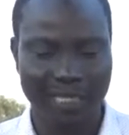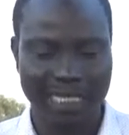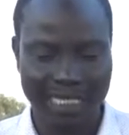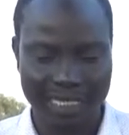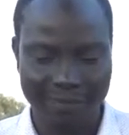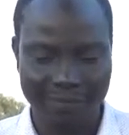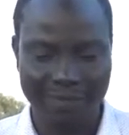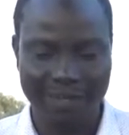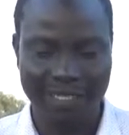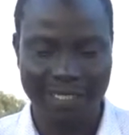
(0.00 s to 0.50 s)

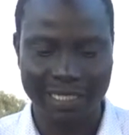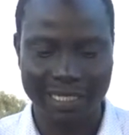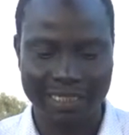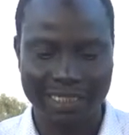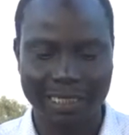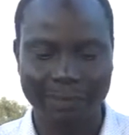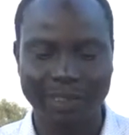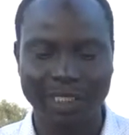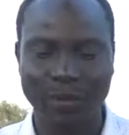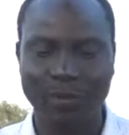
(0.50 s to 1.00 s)
But the
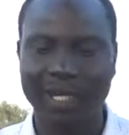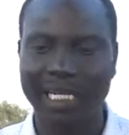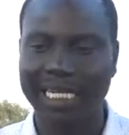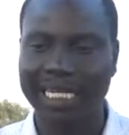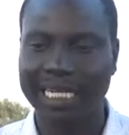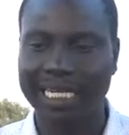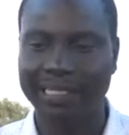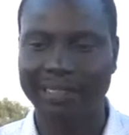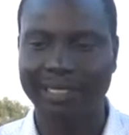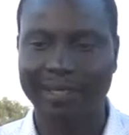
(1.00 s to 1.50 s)

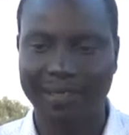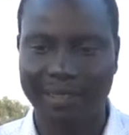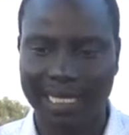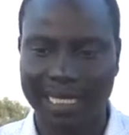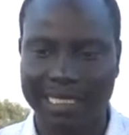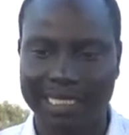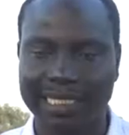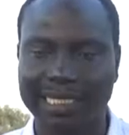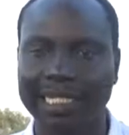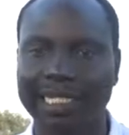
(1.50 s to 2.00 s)
subsequent days, the
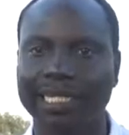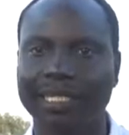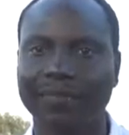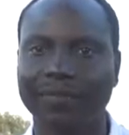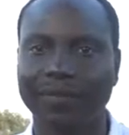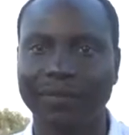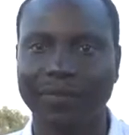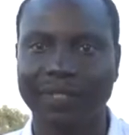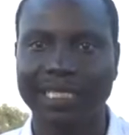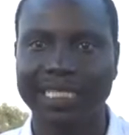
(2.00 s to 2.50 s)
13th,
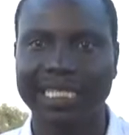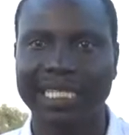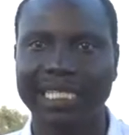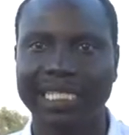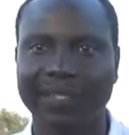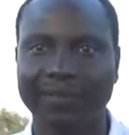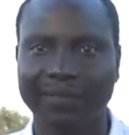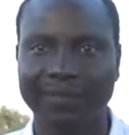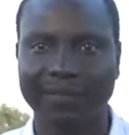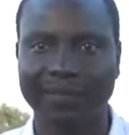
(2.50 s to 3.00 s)
the
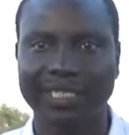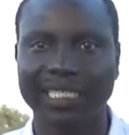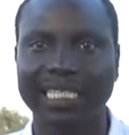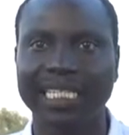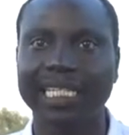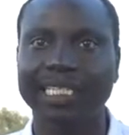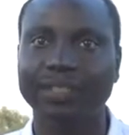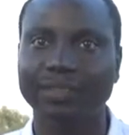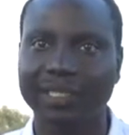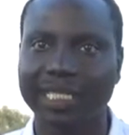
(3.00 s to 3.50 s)
14th, the
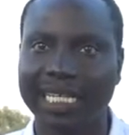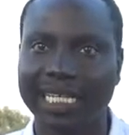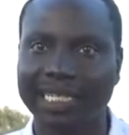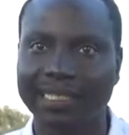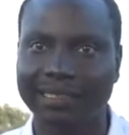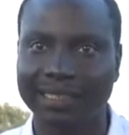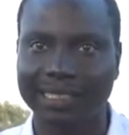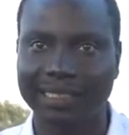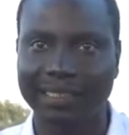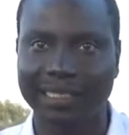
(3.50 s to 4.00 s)
15th, and today
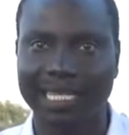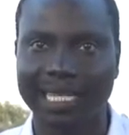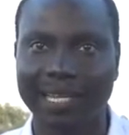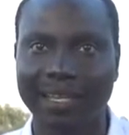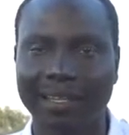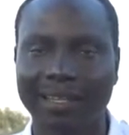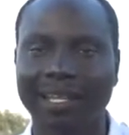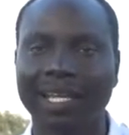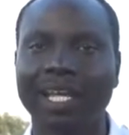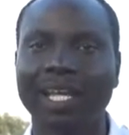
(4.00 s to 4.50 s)
the
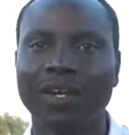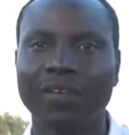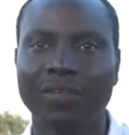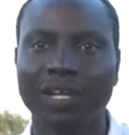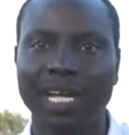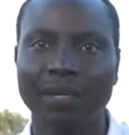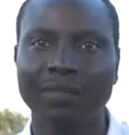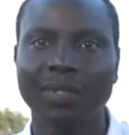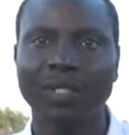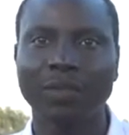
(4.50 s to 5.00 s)
16th,
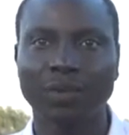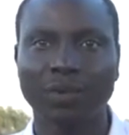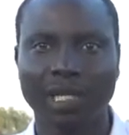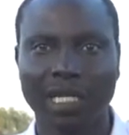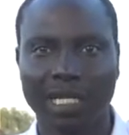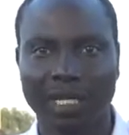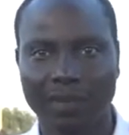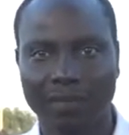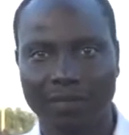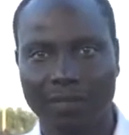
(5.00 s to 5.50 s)
we have been
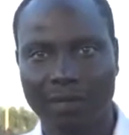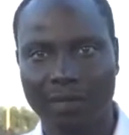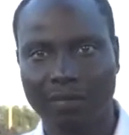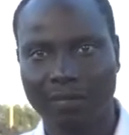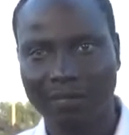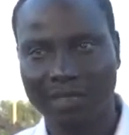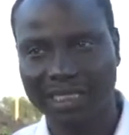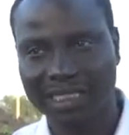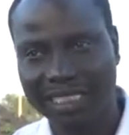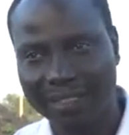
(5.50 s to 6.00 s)
working
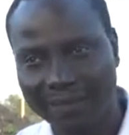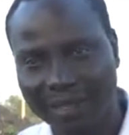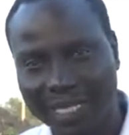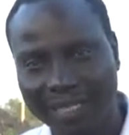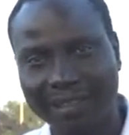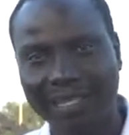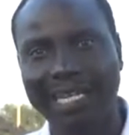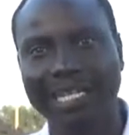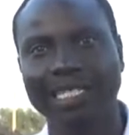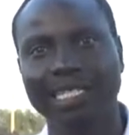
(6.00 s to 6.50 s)
from
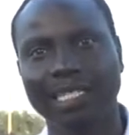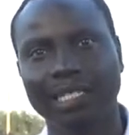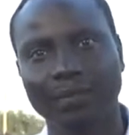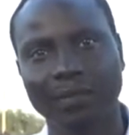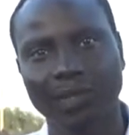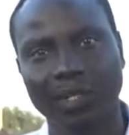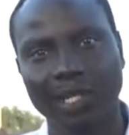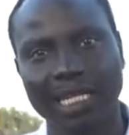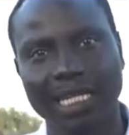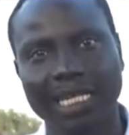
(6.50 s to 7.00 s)
7:30 in
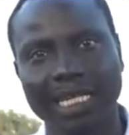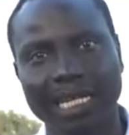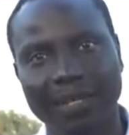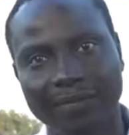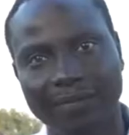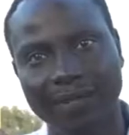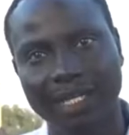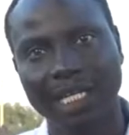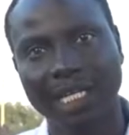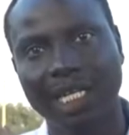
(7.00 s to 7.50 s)
the morning
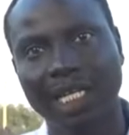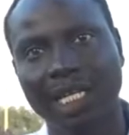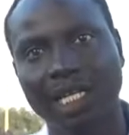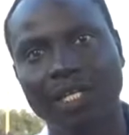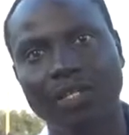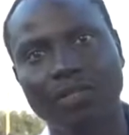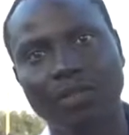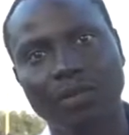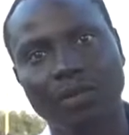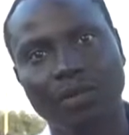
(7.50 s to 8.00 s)
roughly
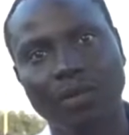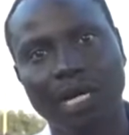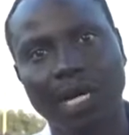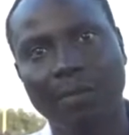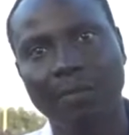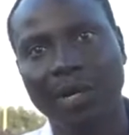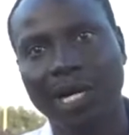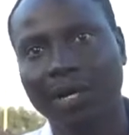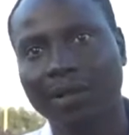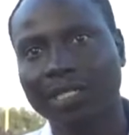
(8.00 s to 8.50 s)
to
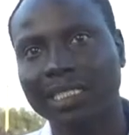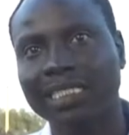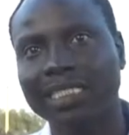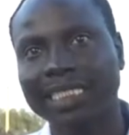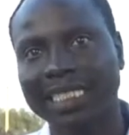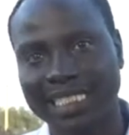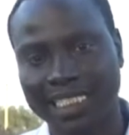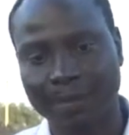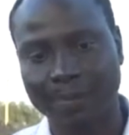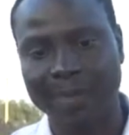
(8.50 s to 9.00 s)
about
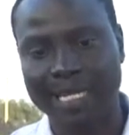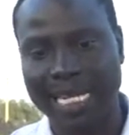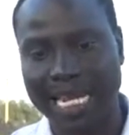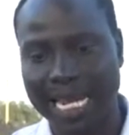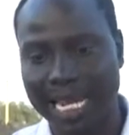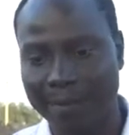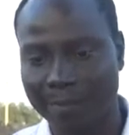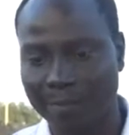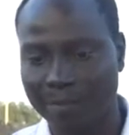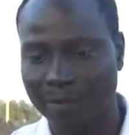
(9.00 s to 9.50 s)
6
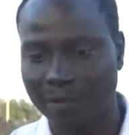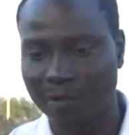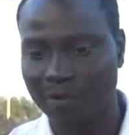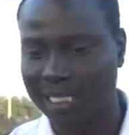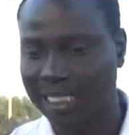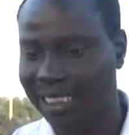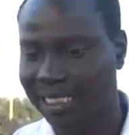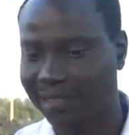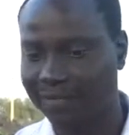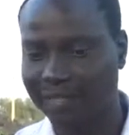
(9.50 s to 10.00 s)
p.m.
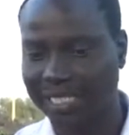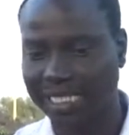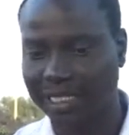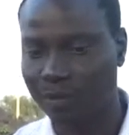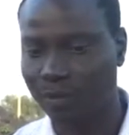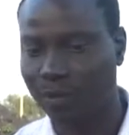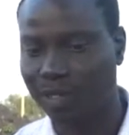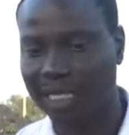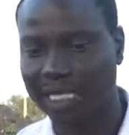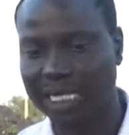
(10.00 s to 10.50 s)
We just
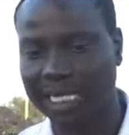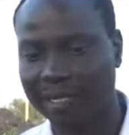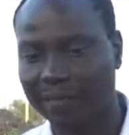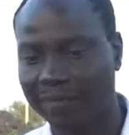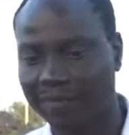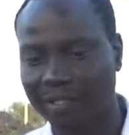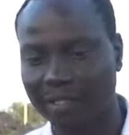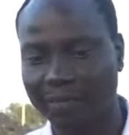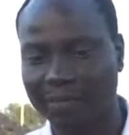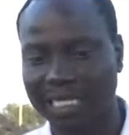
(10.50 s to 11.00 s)
finished
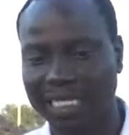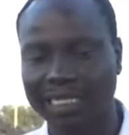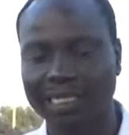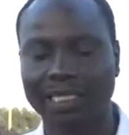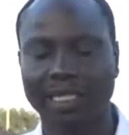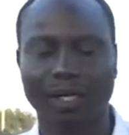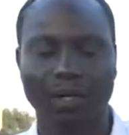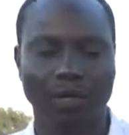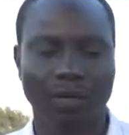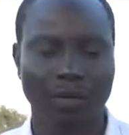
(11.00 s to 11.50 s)
working a few
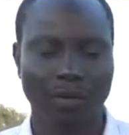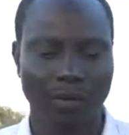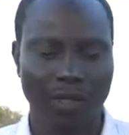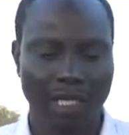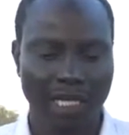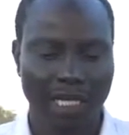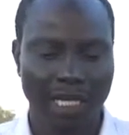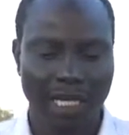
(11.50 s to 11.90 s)
minutes ago.